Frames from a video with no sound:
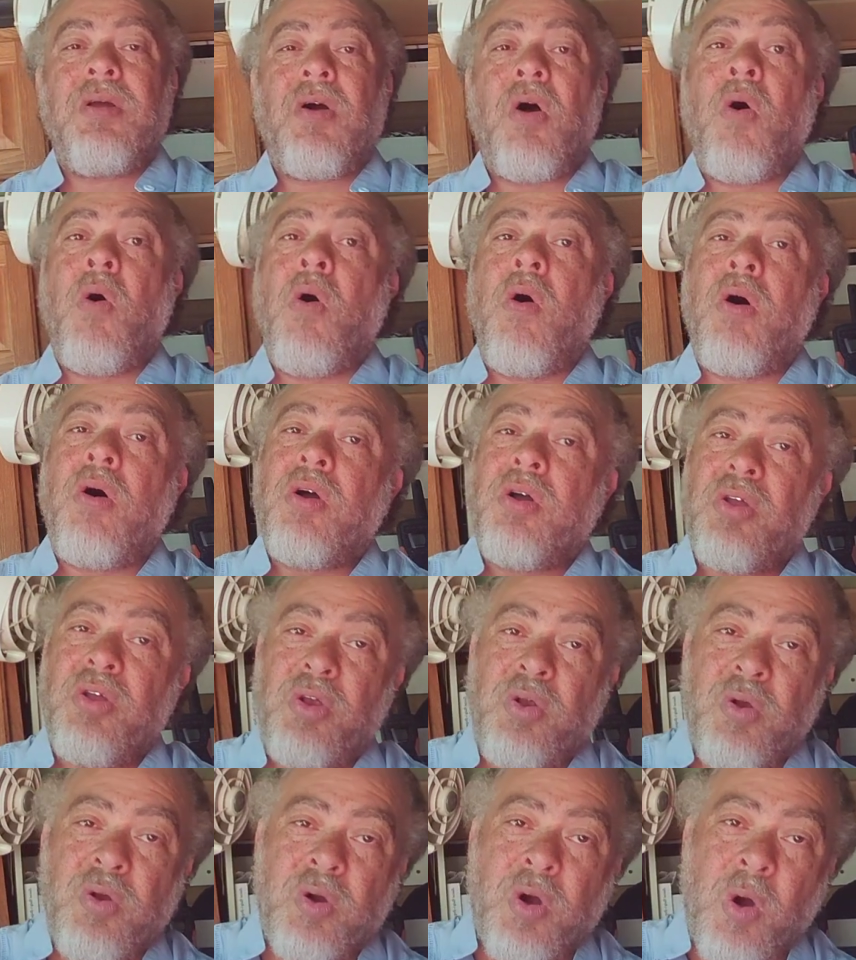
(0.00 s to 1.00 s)
Or
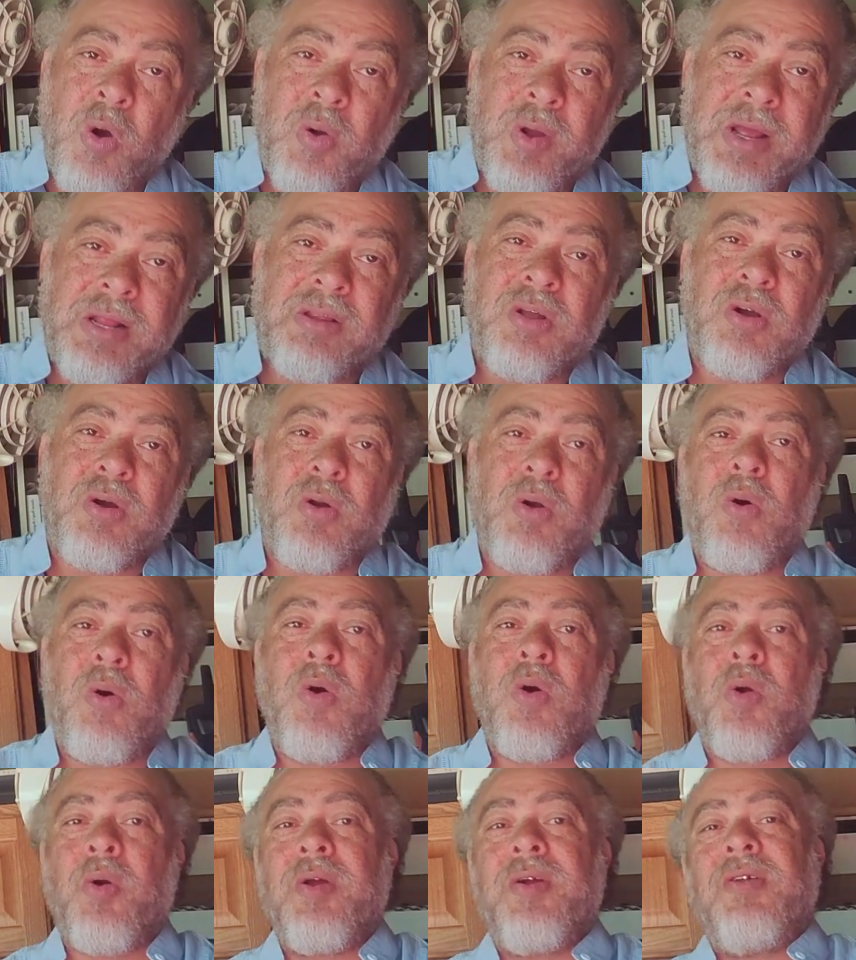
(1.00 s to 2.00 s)
you gonna get the
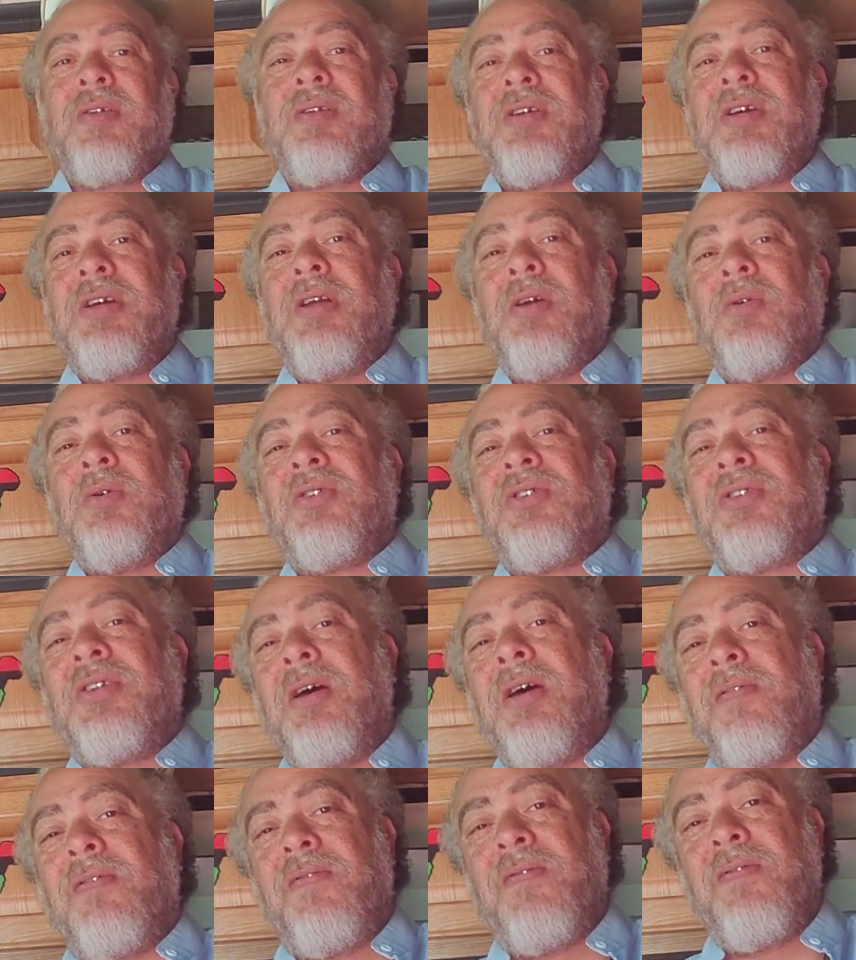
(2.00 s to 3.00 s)
glory to
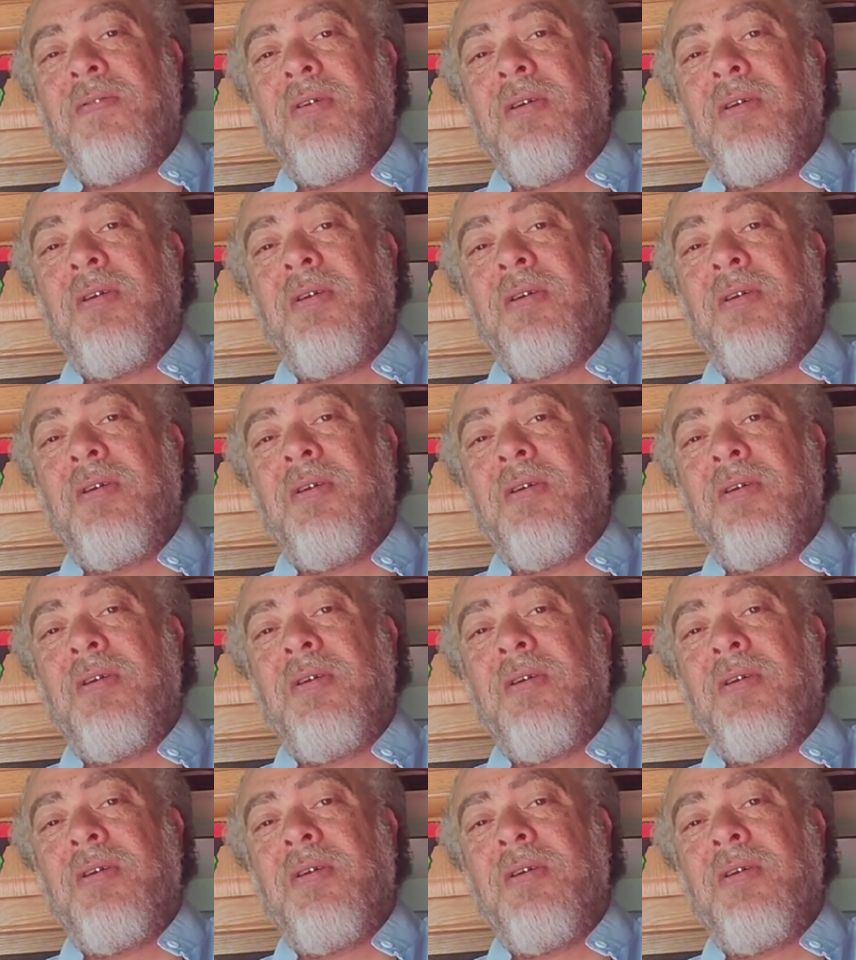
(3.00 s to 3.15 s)
yourself